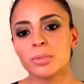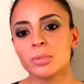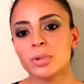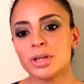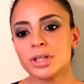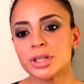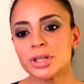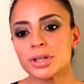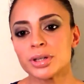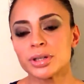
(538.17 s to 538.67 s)

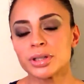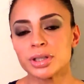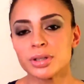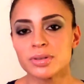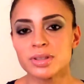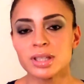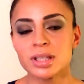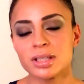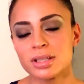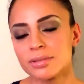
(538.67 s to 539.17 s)
when you're
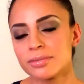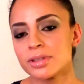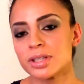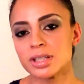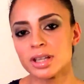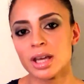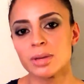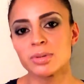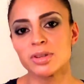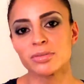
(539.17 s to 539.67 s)
using
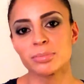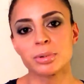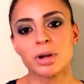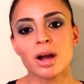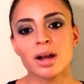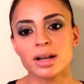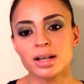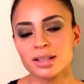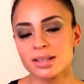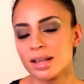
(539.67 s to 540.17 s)
different types of
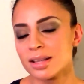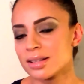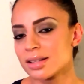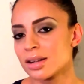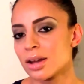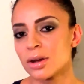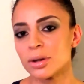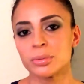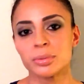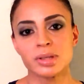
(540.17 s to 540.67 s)
products, that's
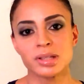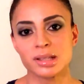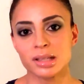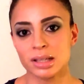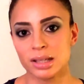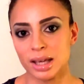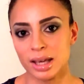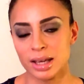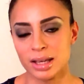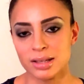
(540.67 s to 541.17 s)
not always the
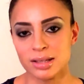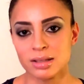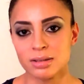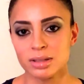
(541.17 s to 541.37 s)
case.